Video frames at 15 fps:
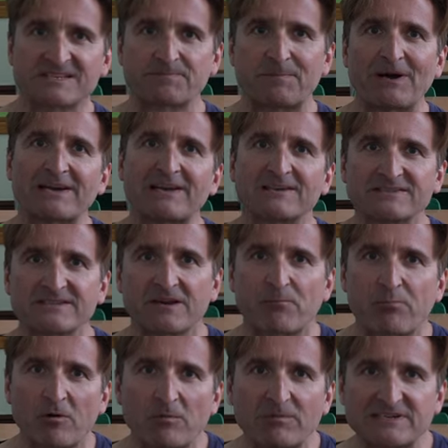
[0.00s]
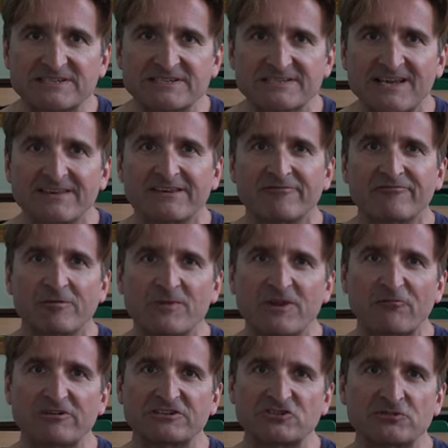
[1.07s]
spiders that had probably descended from
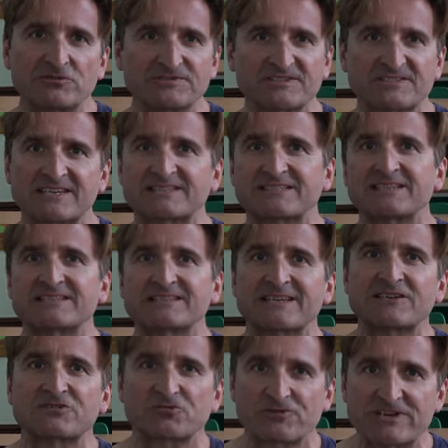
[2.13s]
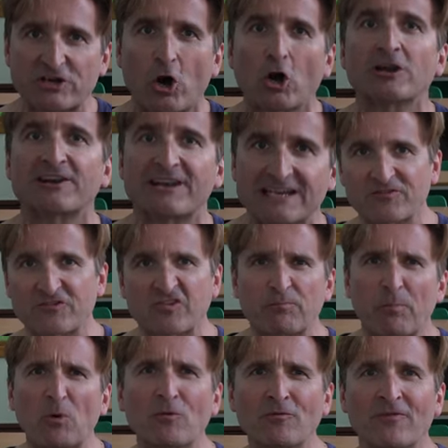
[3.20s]
the original 16th century colony that
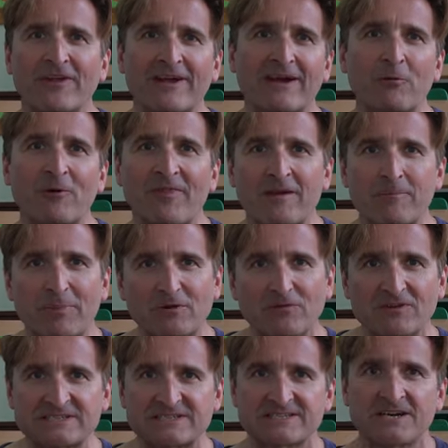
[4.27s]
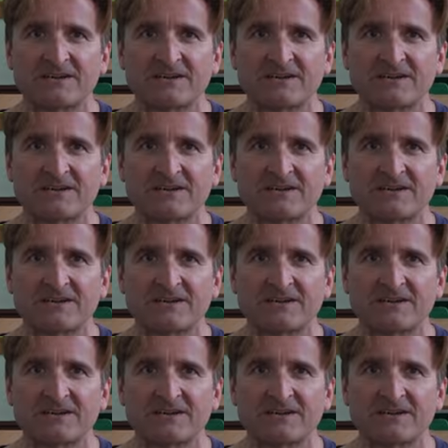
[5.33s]
spawned there when they built these